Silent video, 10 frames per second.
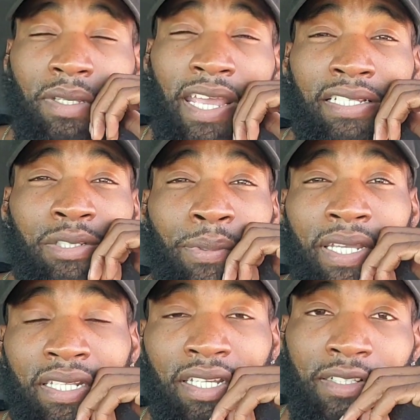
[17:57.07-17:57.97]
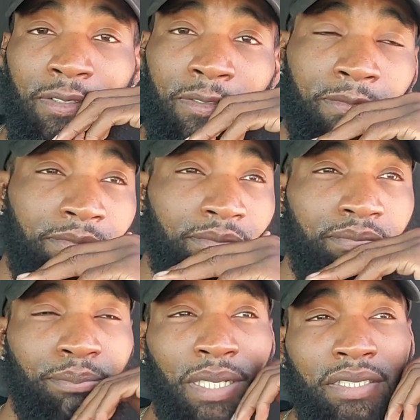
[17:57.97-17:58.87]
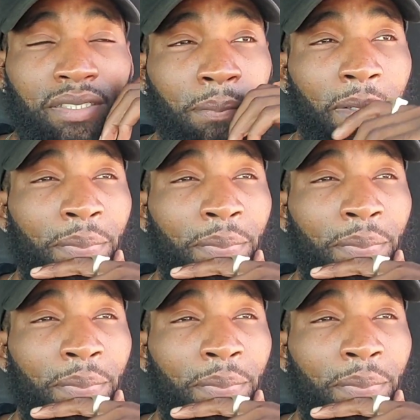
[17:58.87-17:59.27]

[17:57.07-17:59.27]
getting to where he need to, messing up my